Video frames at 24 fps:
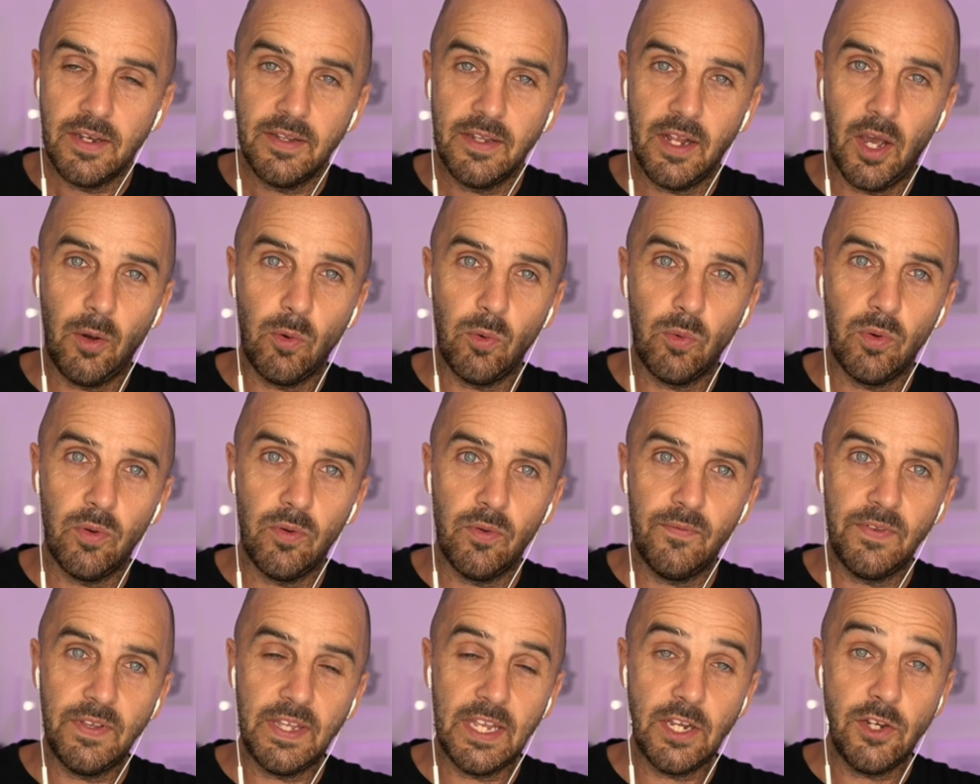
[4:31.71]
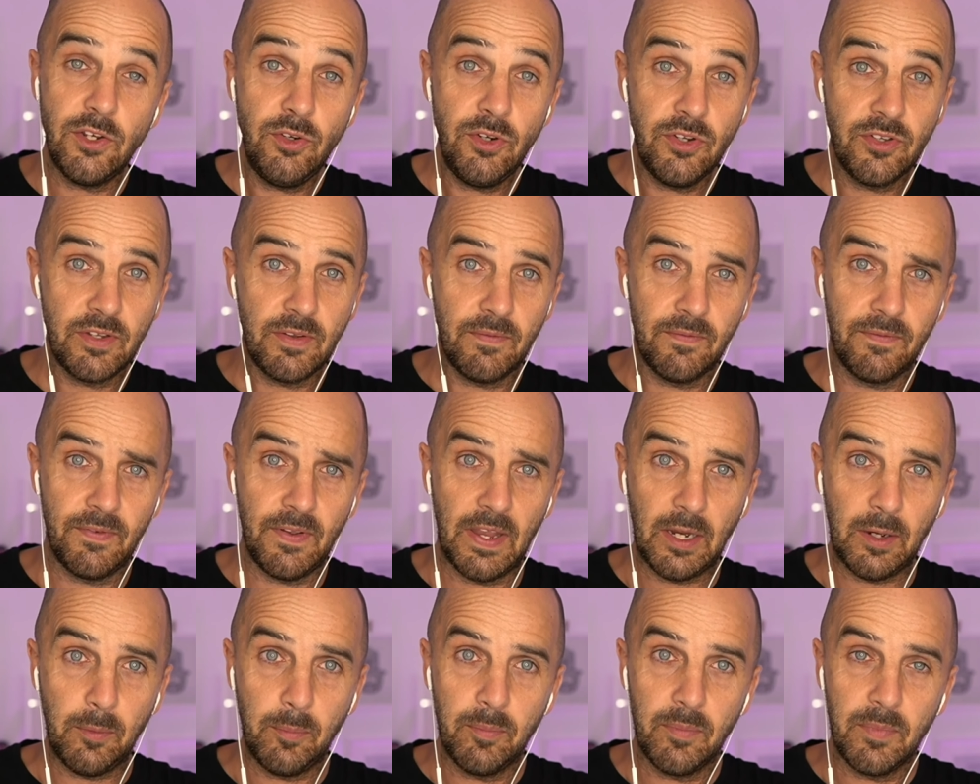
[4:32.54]
Now, the interesting
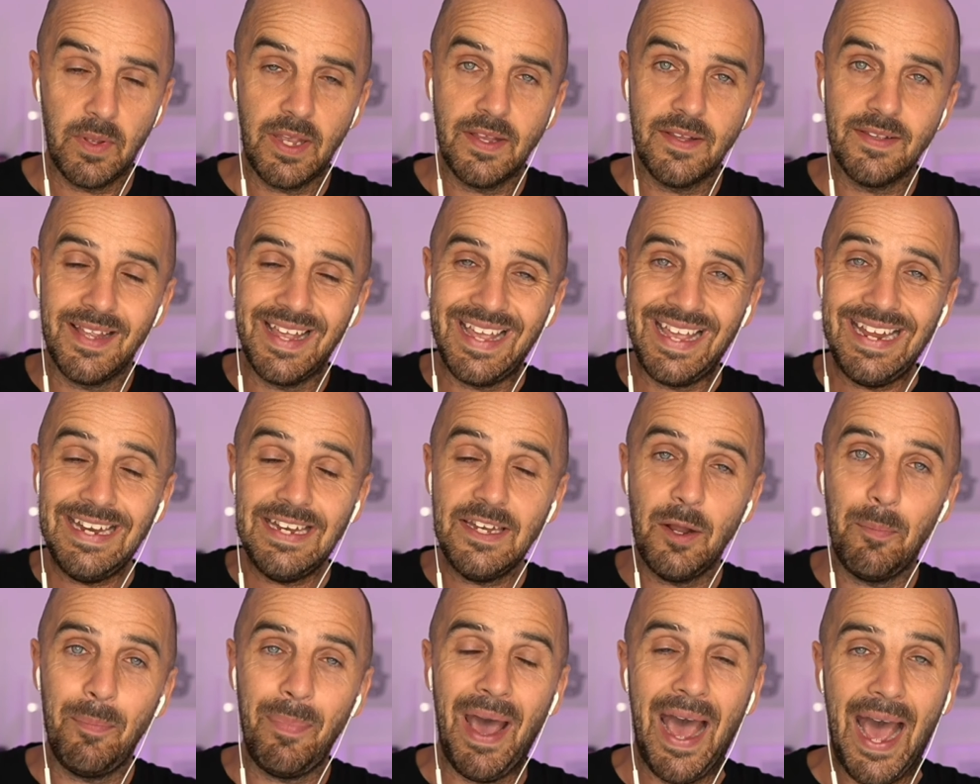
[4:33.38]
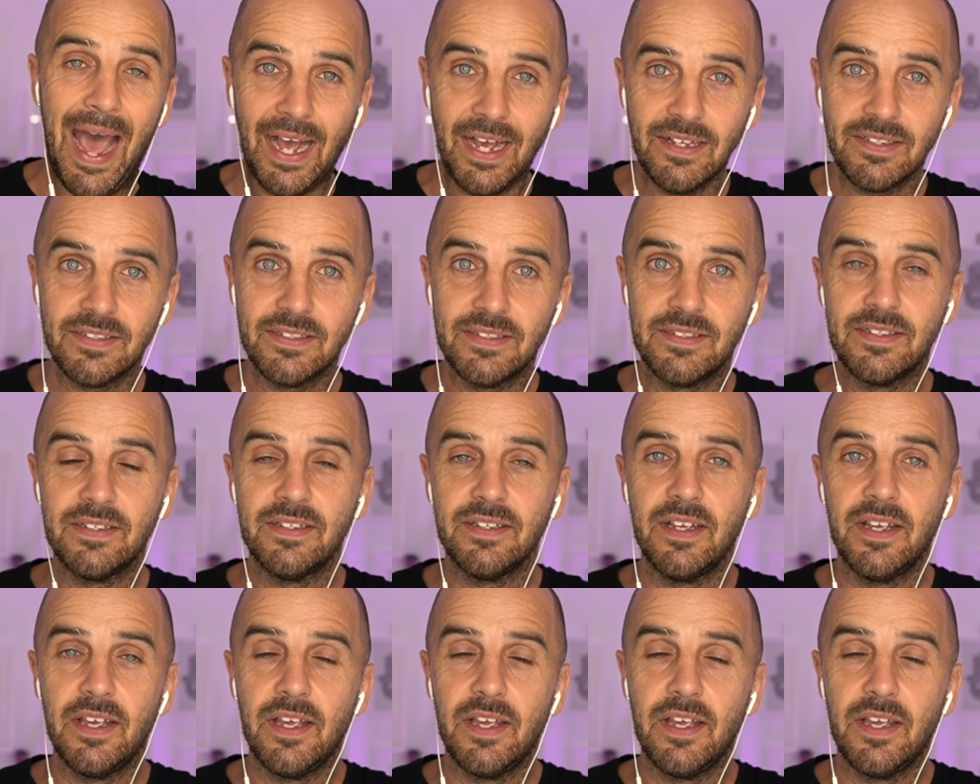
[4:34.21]
thing is that in the past,